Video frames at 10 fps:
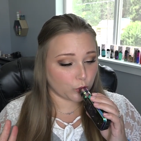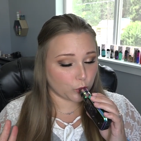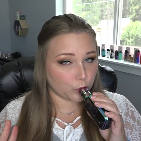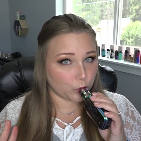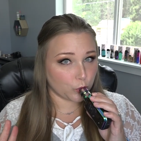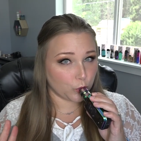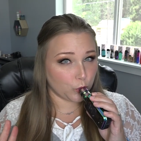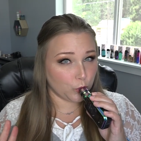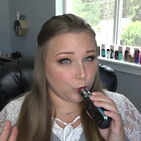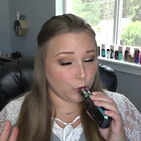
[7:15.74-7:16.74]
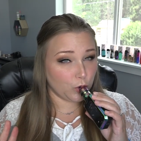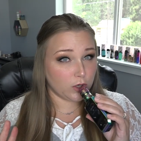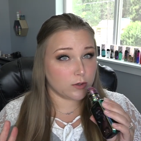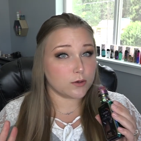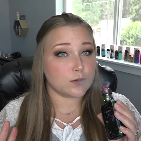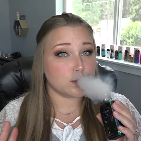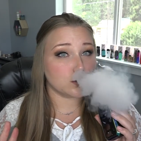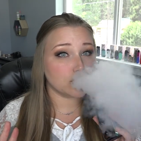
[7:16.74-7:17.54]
Nobody speaks.